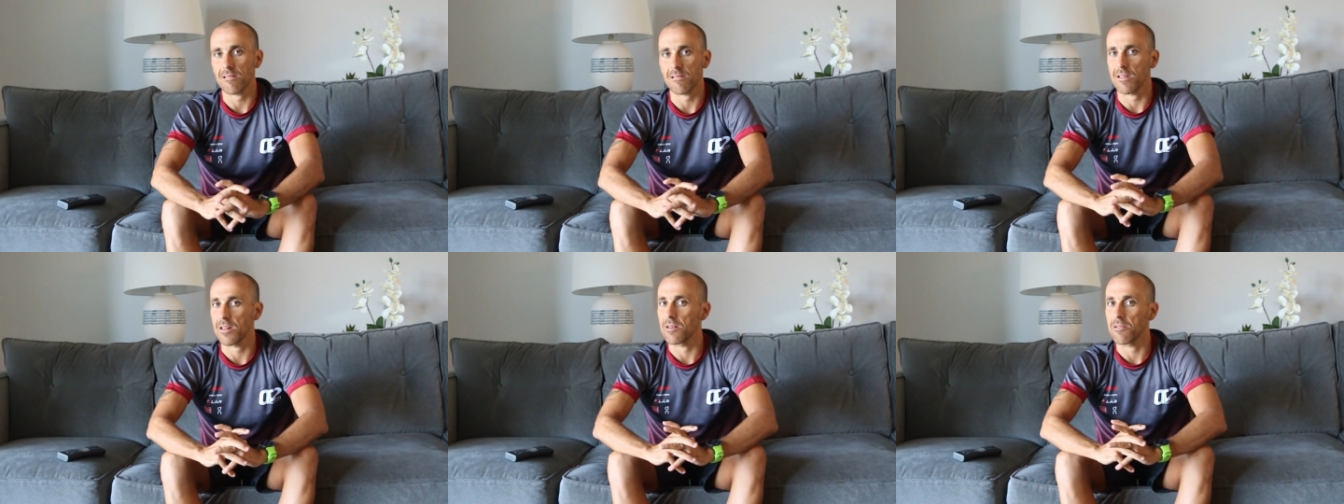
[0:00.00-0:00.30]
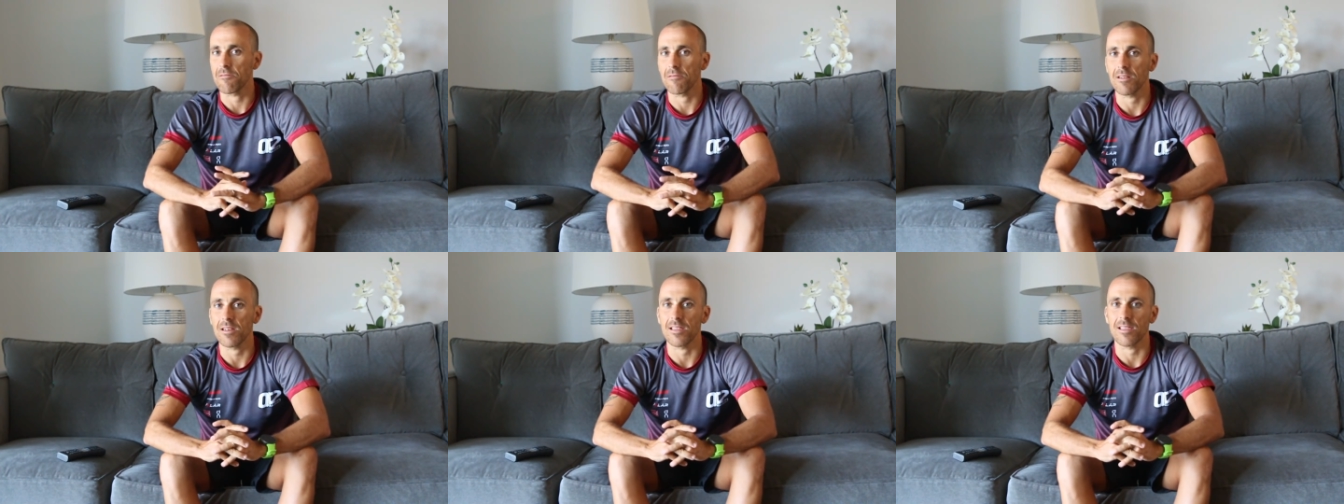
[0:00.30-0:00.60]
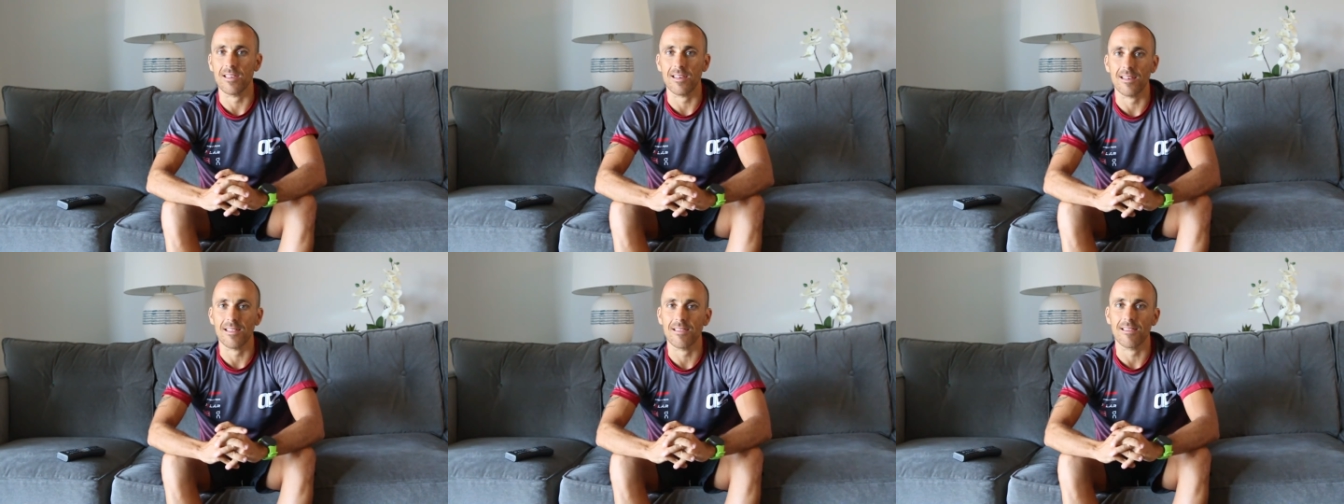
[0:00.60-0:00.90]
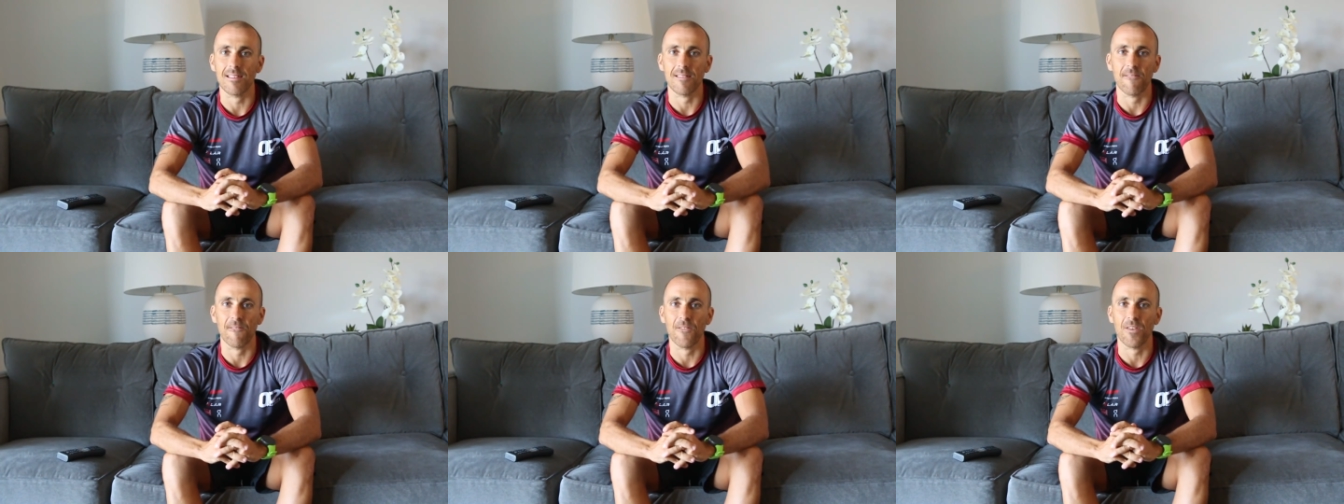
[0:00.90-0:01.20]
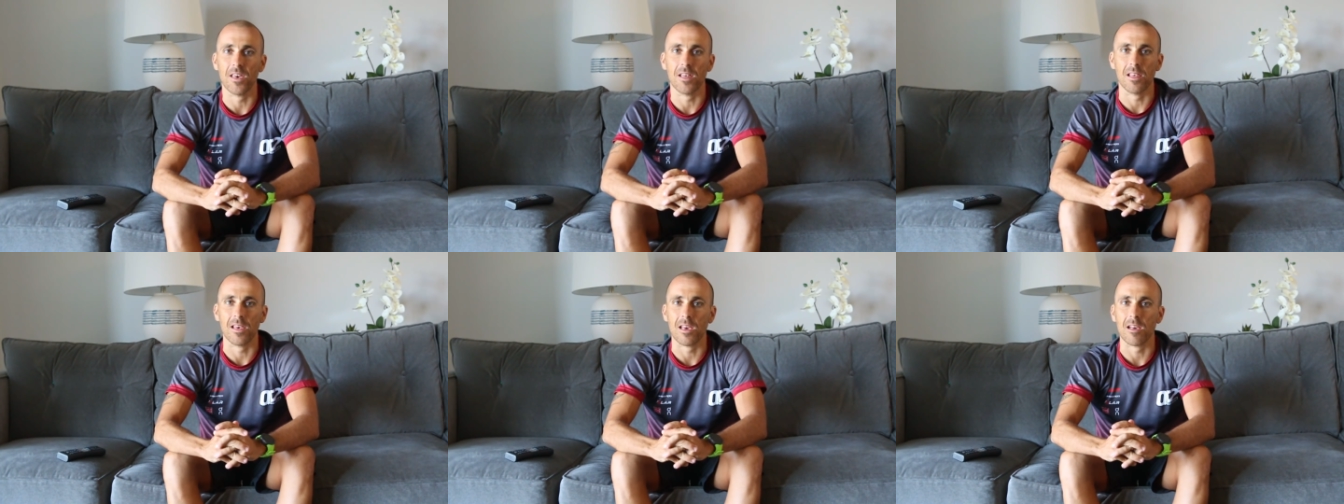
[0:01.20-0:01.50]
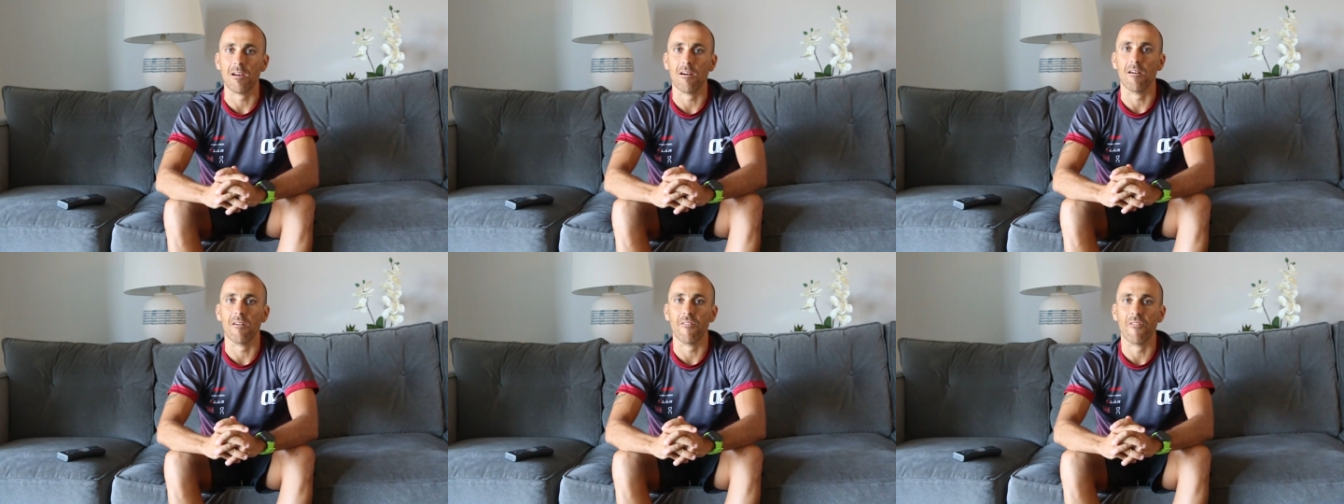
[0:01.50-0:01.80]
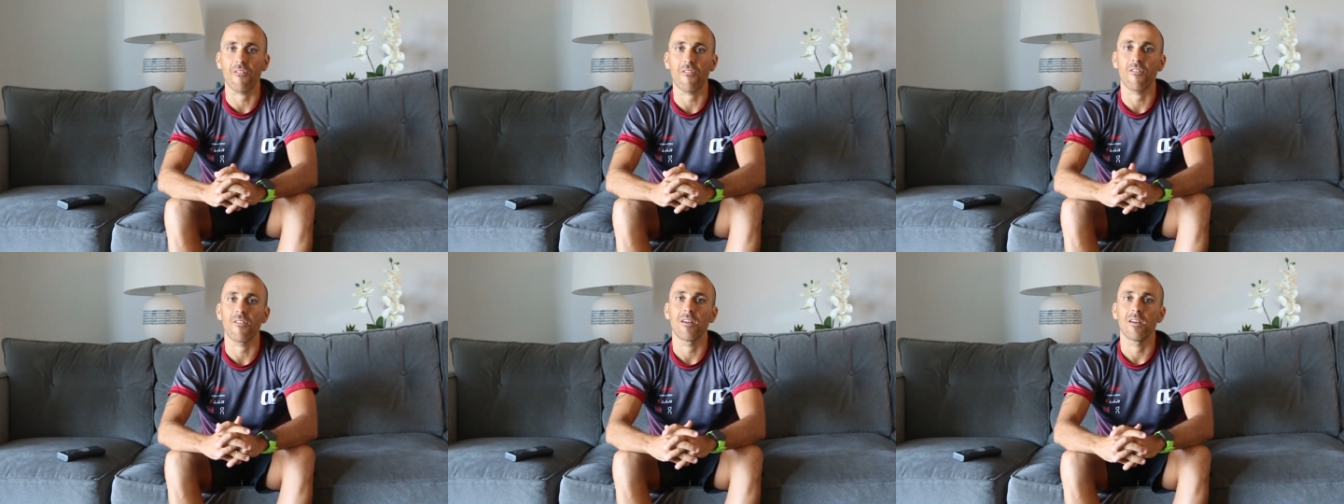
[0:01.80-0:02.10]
So the feeling of